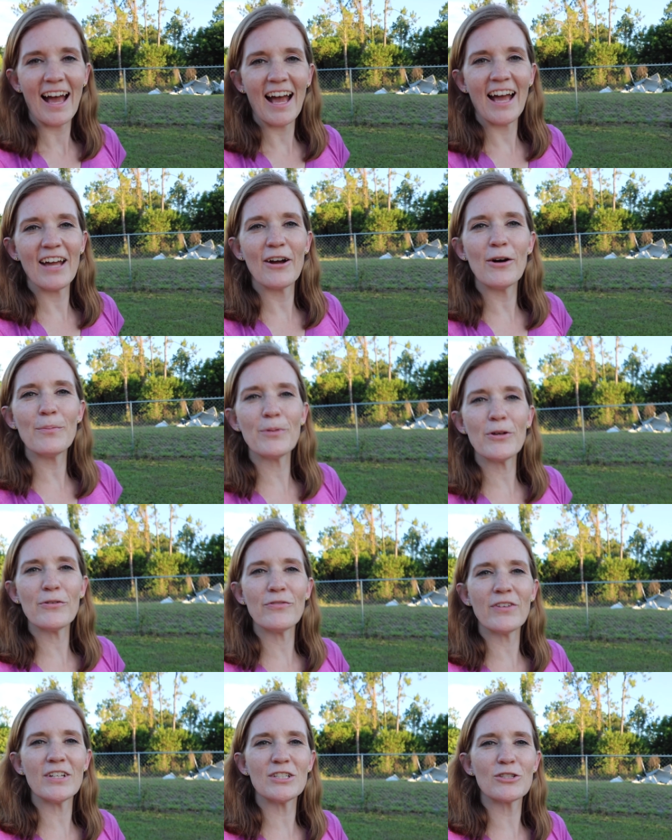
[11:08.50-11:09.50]
I hope
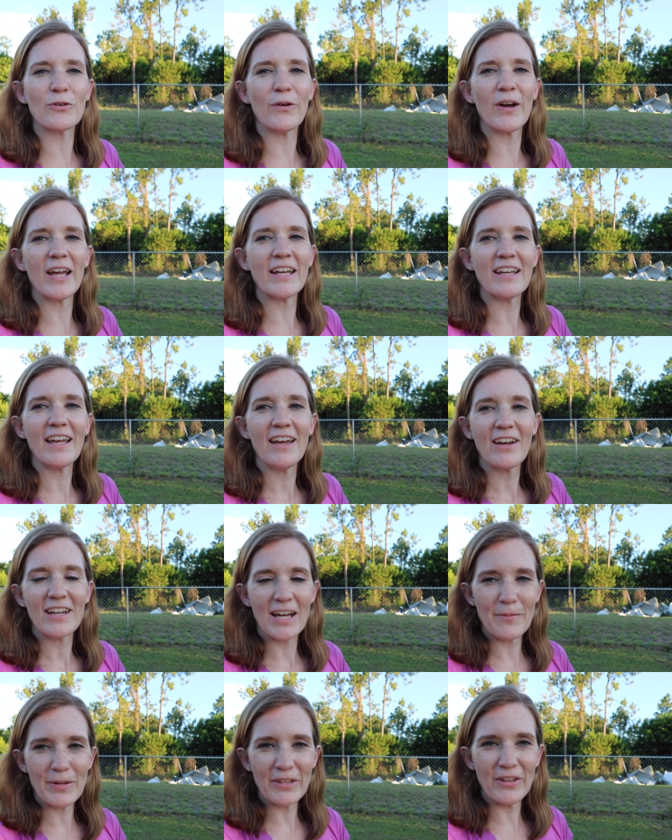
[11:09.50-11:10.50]
you've enjoyed
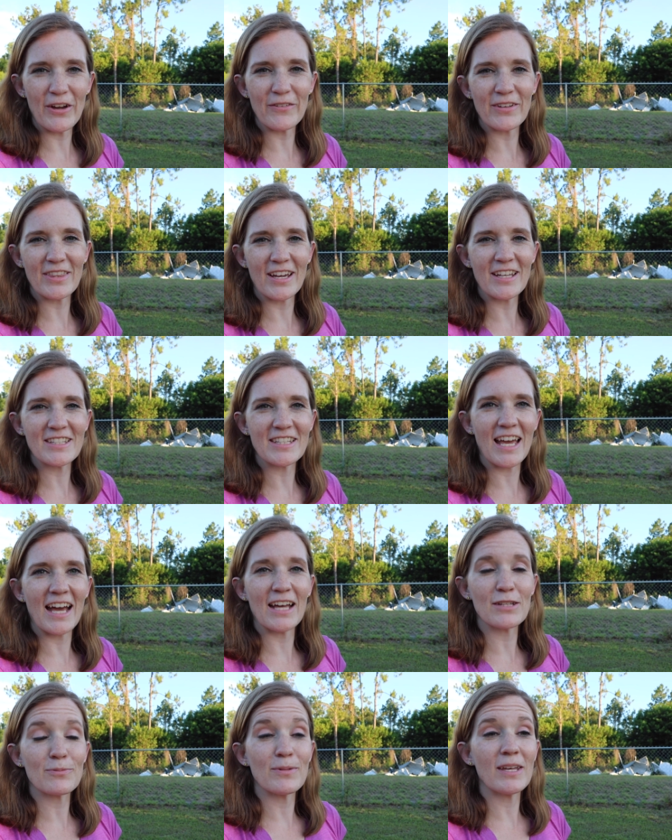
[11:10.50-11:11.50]
coming along with us
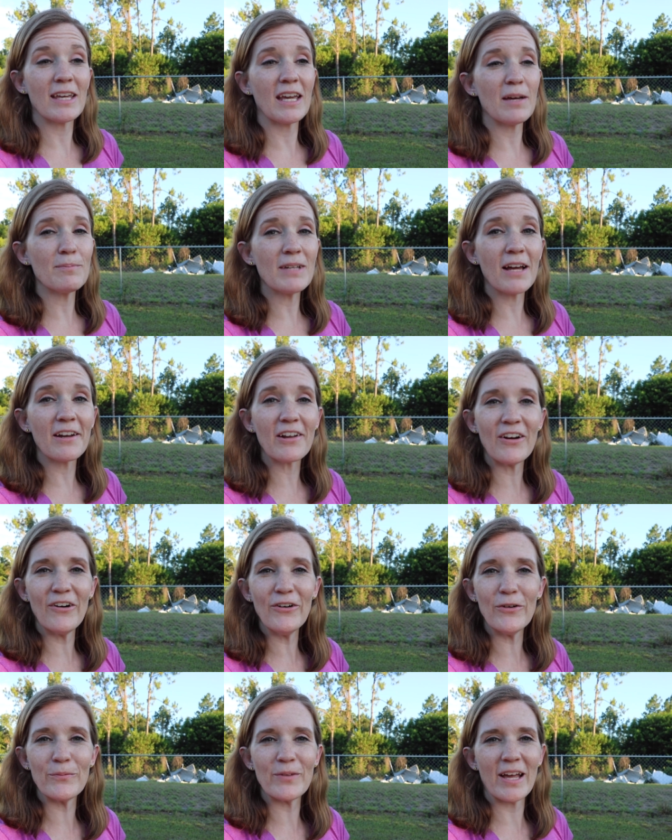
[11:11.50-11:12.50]
as we camped out at
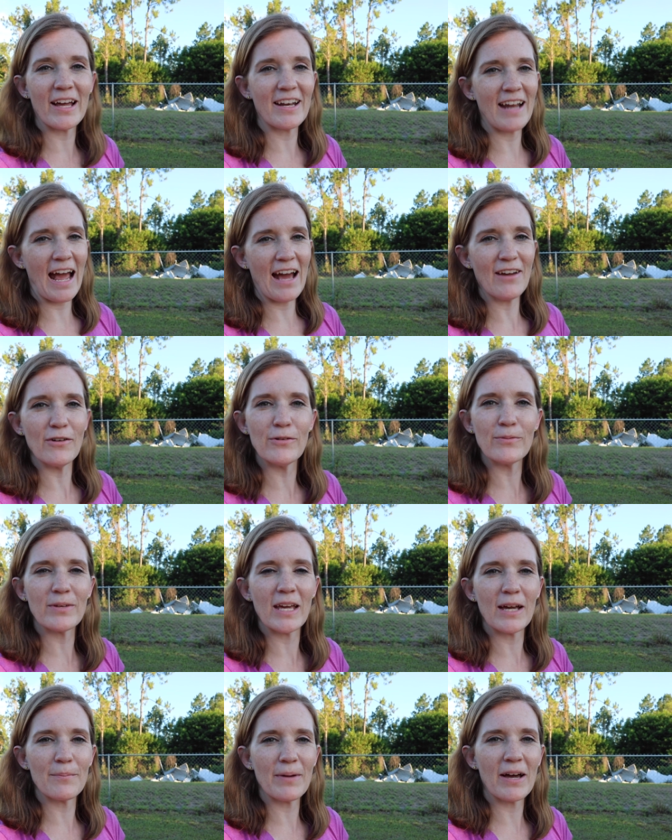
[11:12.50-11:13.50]
home. We had an at-home
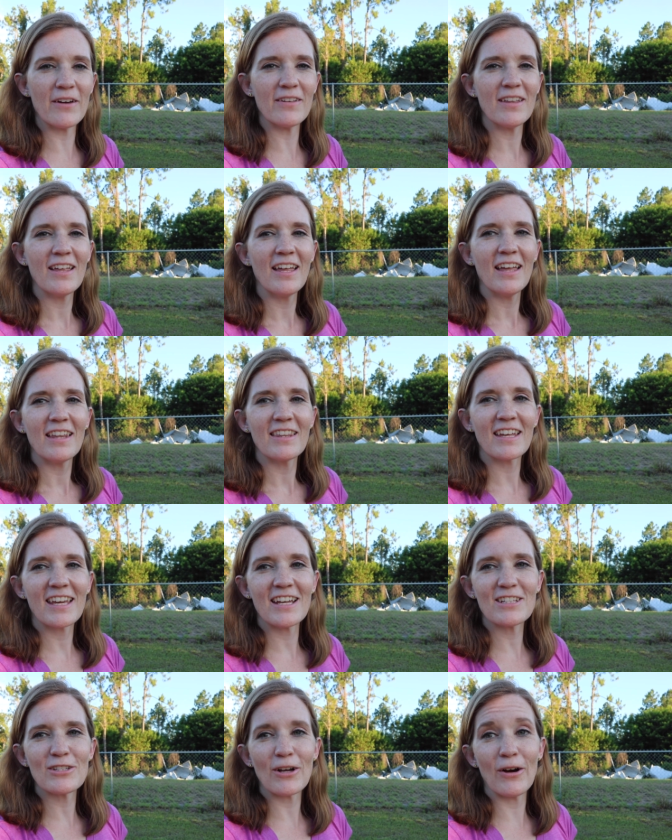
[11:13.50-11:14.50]
campout. The
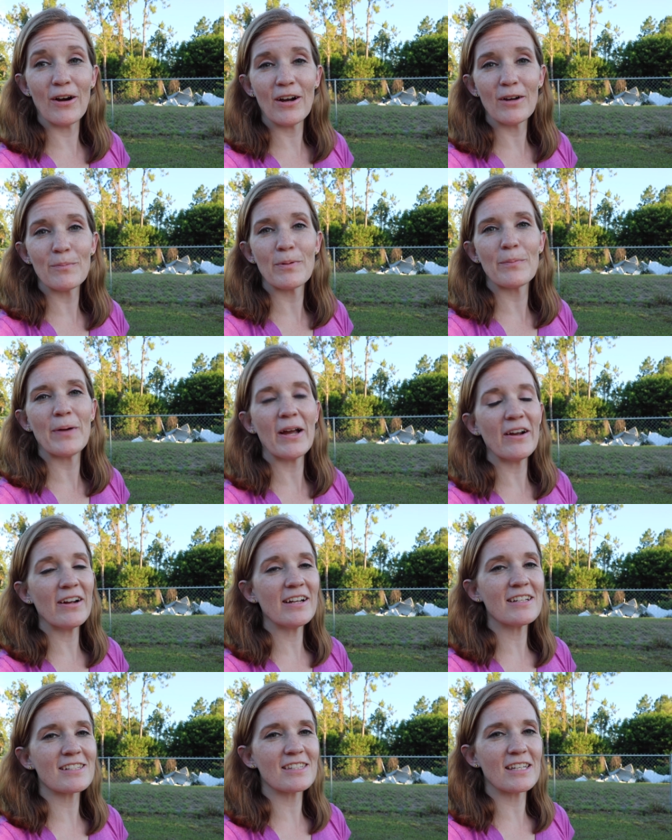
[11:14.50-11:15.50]
kids are
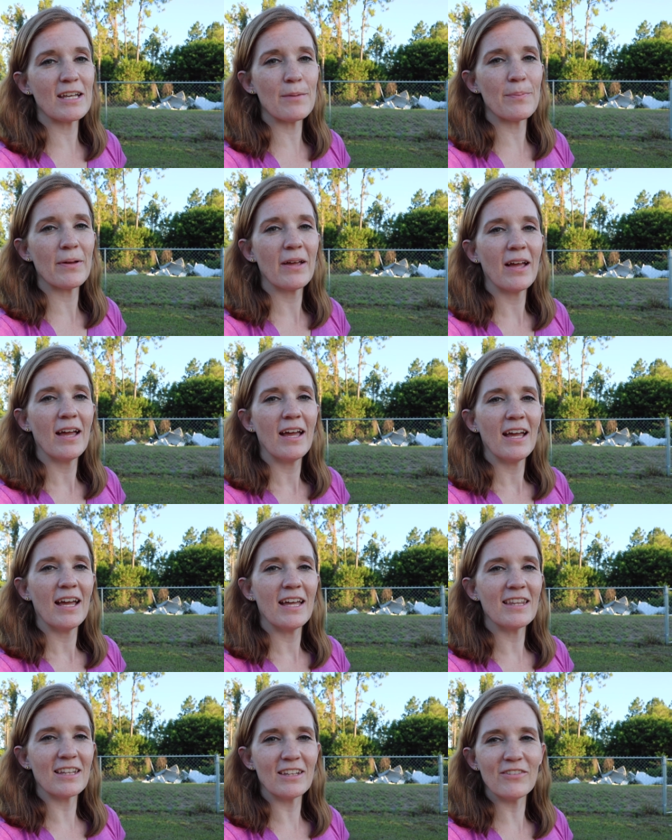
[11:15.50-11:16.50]
preparing to sleep
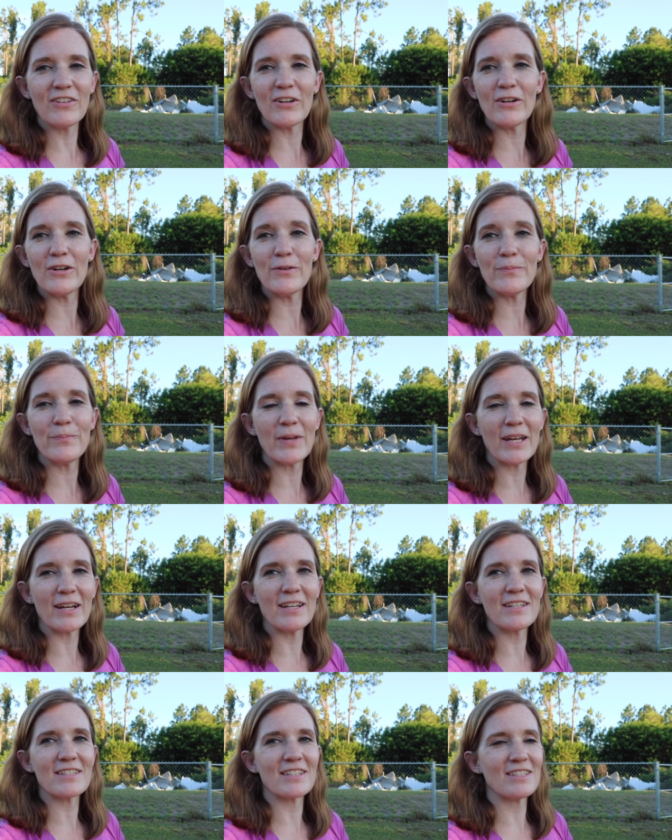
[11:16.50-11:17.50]
in the living room
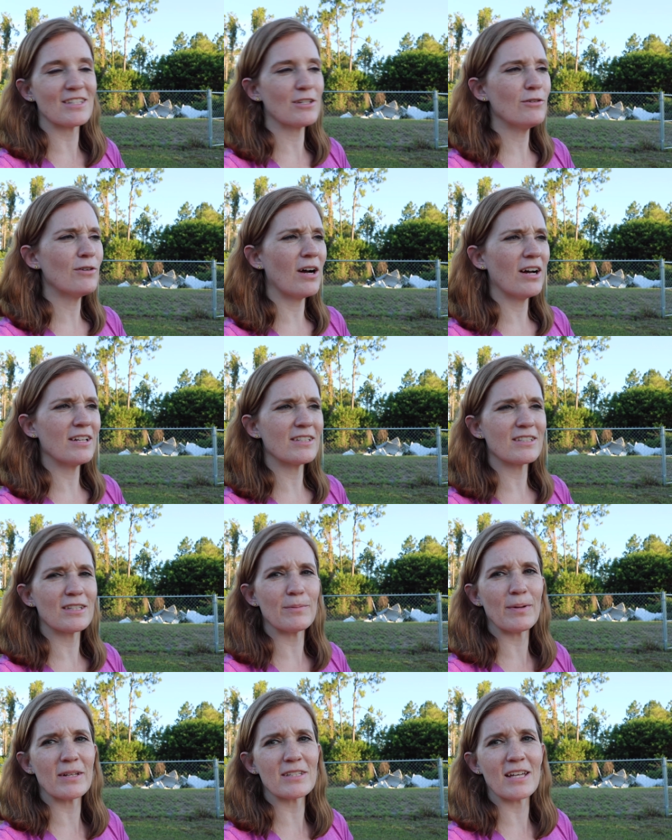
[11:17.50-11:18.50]
because it's too hot to
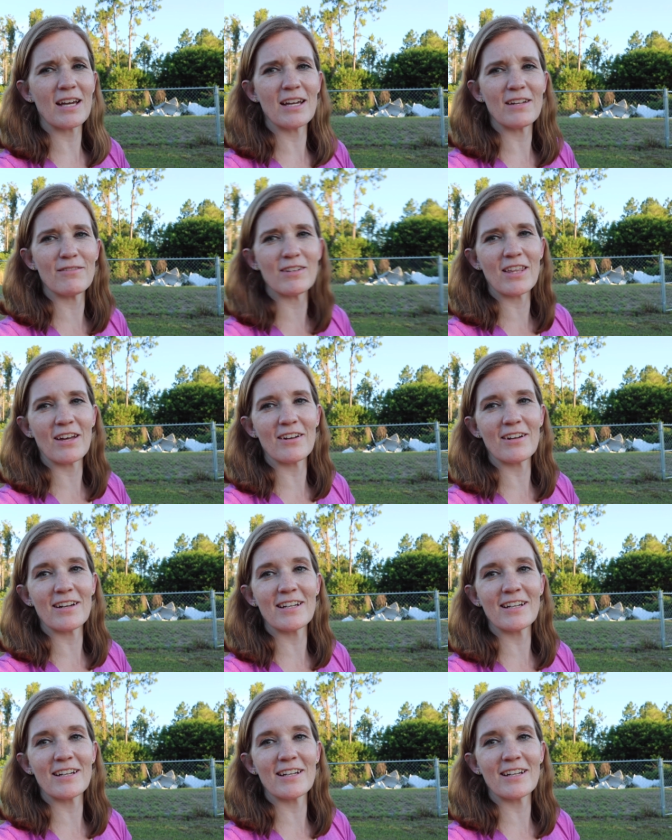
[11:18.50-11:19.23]
sleep outside without air